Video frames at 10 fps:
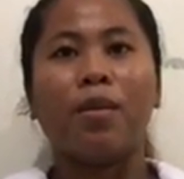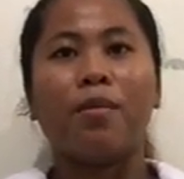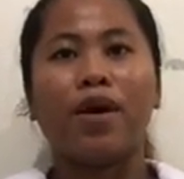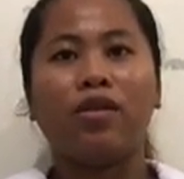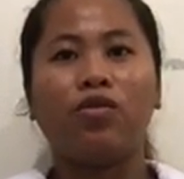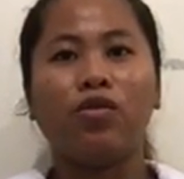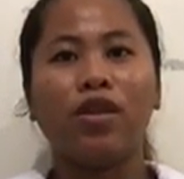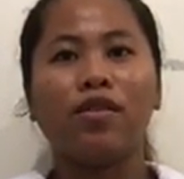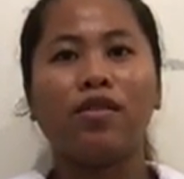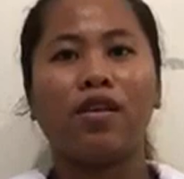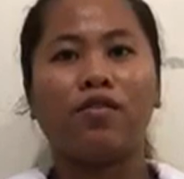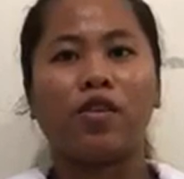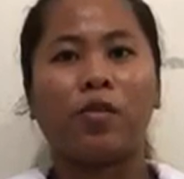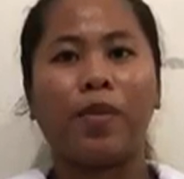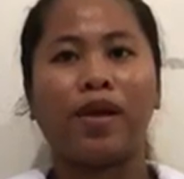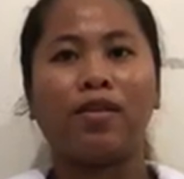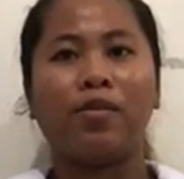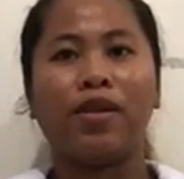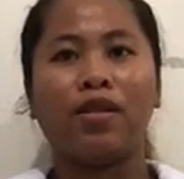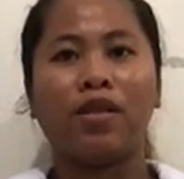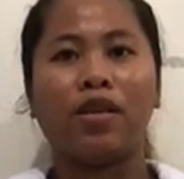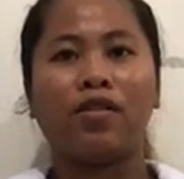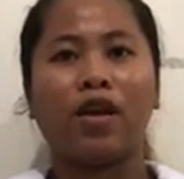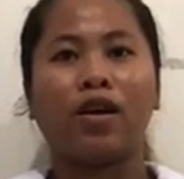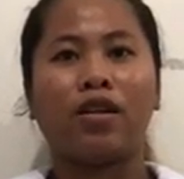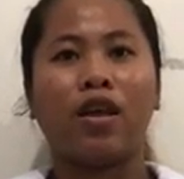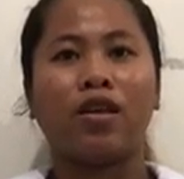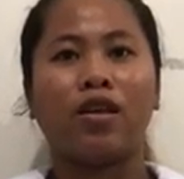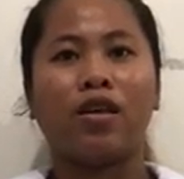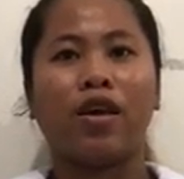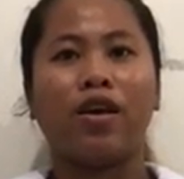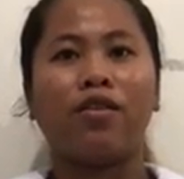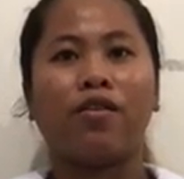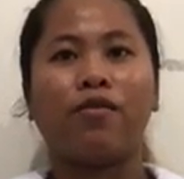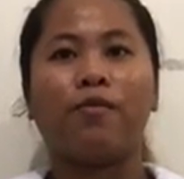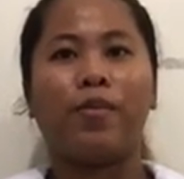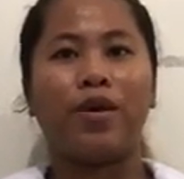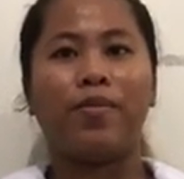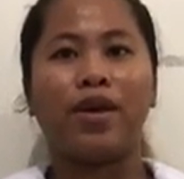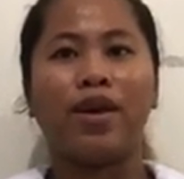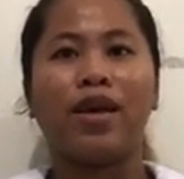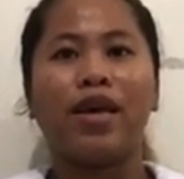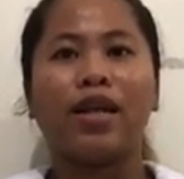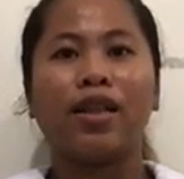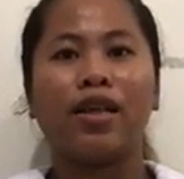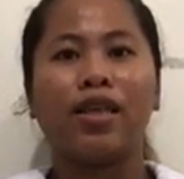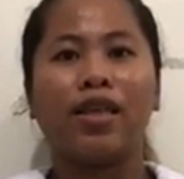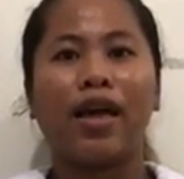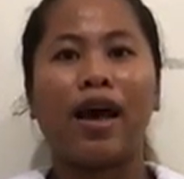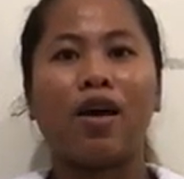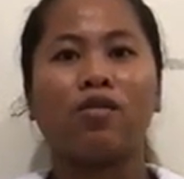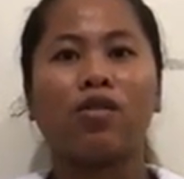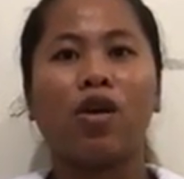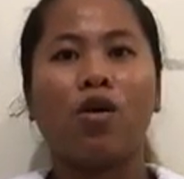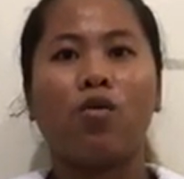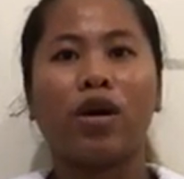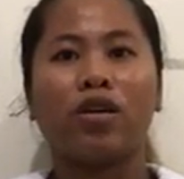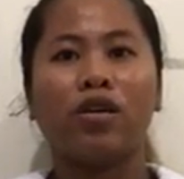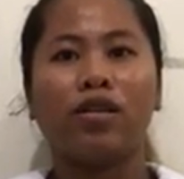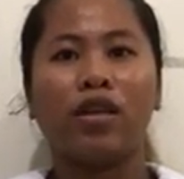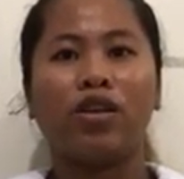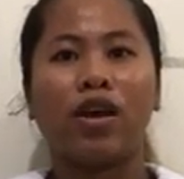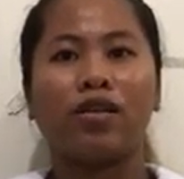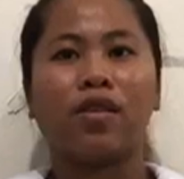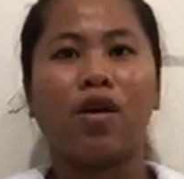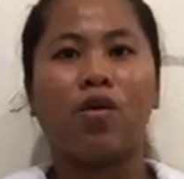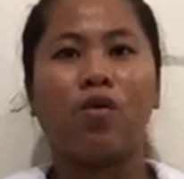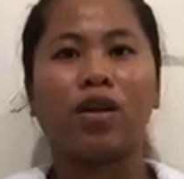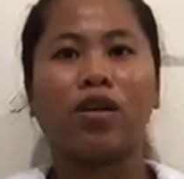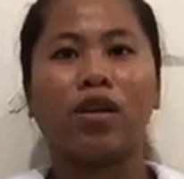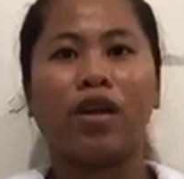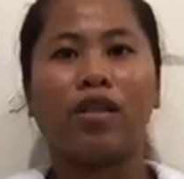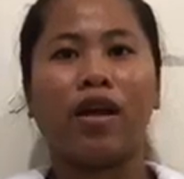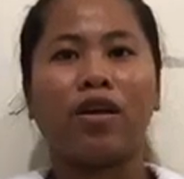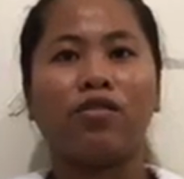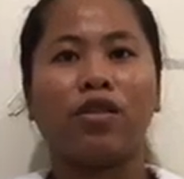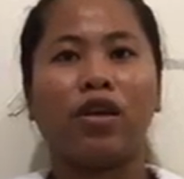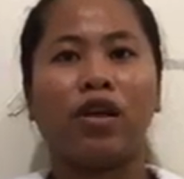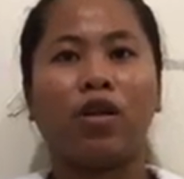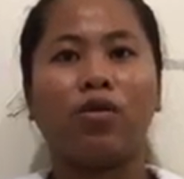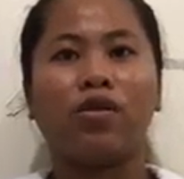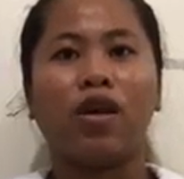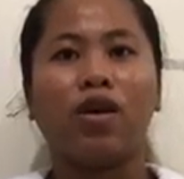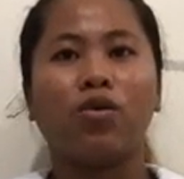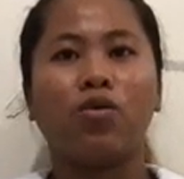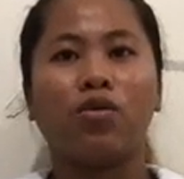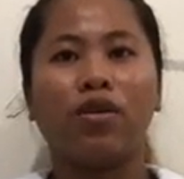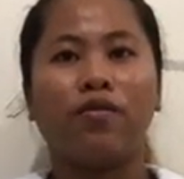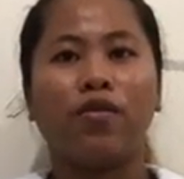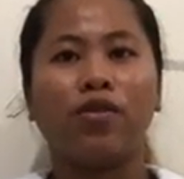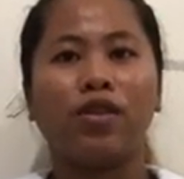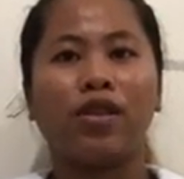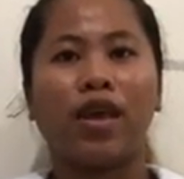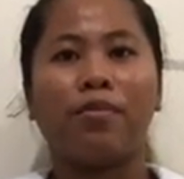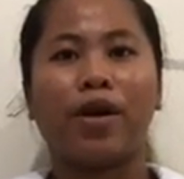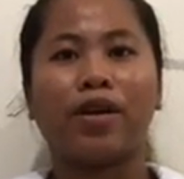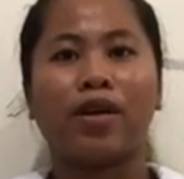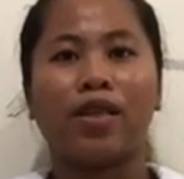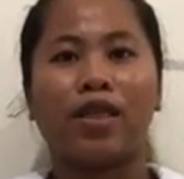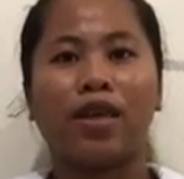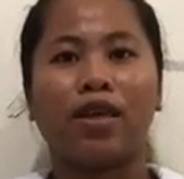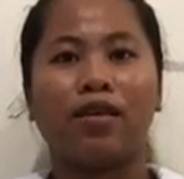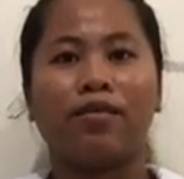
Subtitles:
My duties and responsibilities are taking care of baby, cleaning the house, washing dishes, washing and ironing clothes, cooking foods, and marketing.